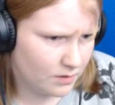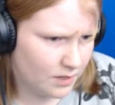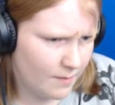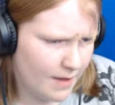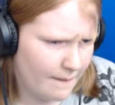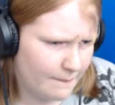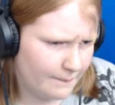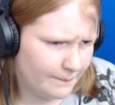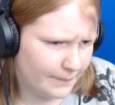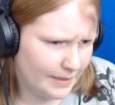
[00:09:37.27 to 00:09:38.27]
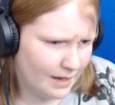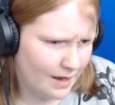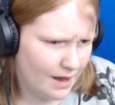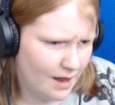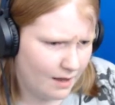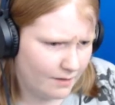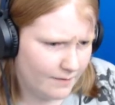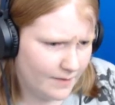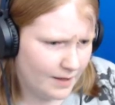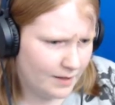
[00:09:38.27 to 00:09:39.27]
Come on! Ah!
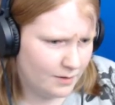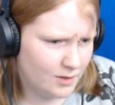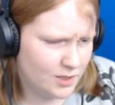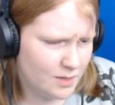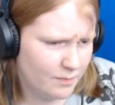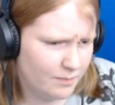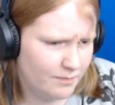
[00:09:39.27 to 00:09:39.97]
Use them...